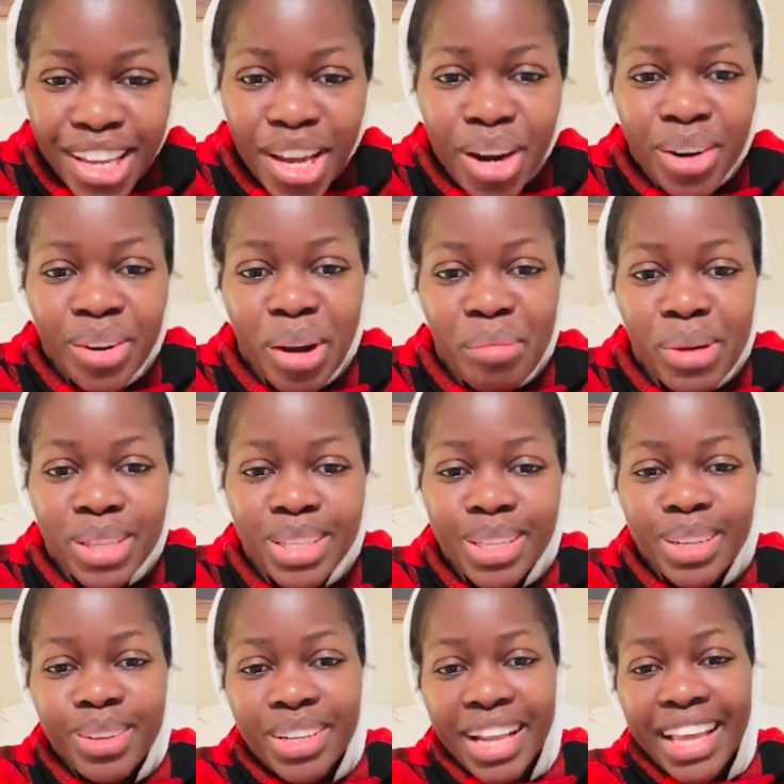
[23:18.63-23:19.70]
Robots
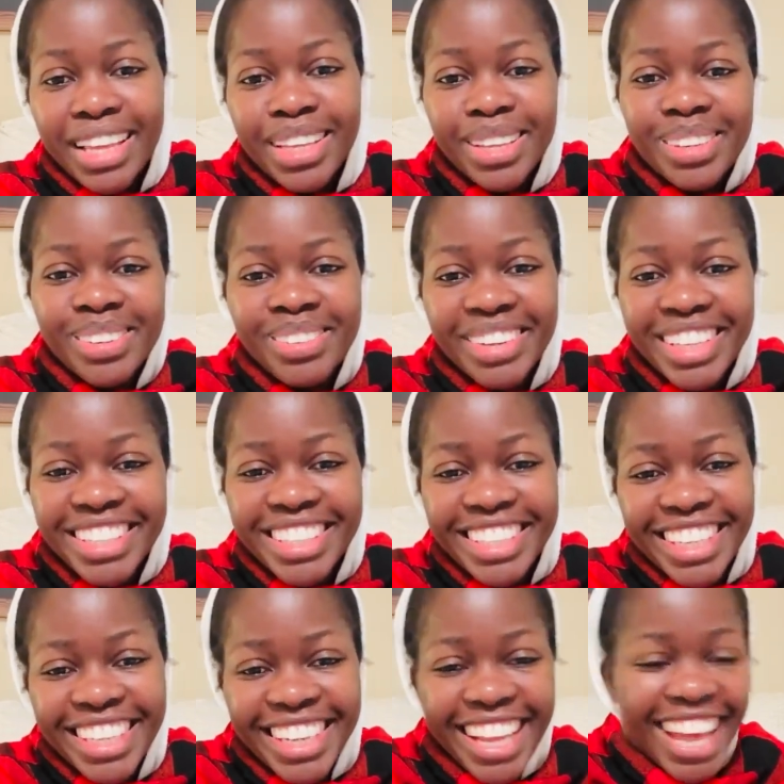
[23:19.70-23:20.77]
look like you,
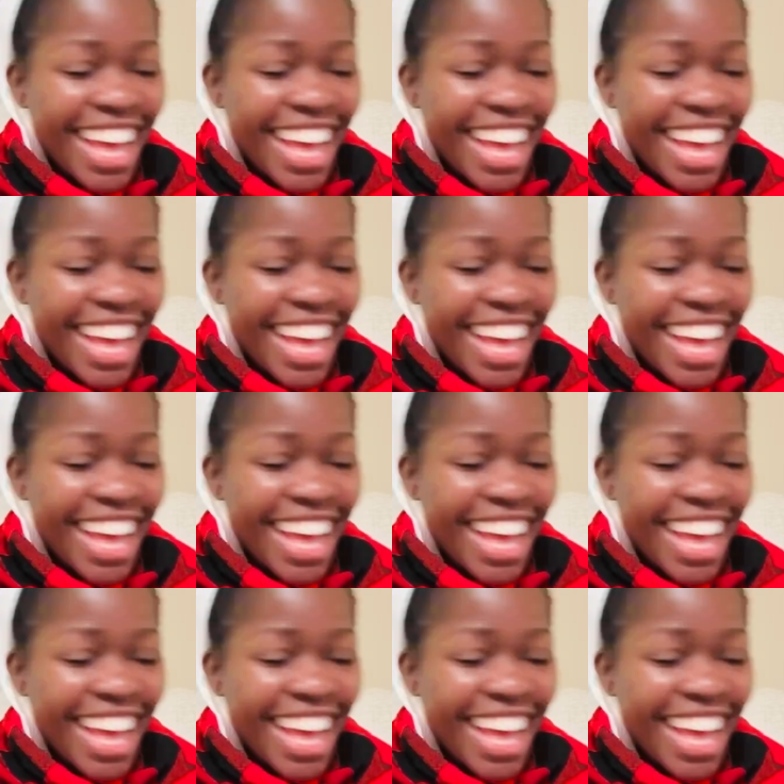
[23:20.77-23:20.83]
Manjit.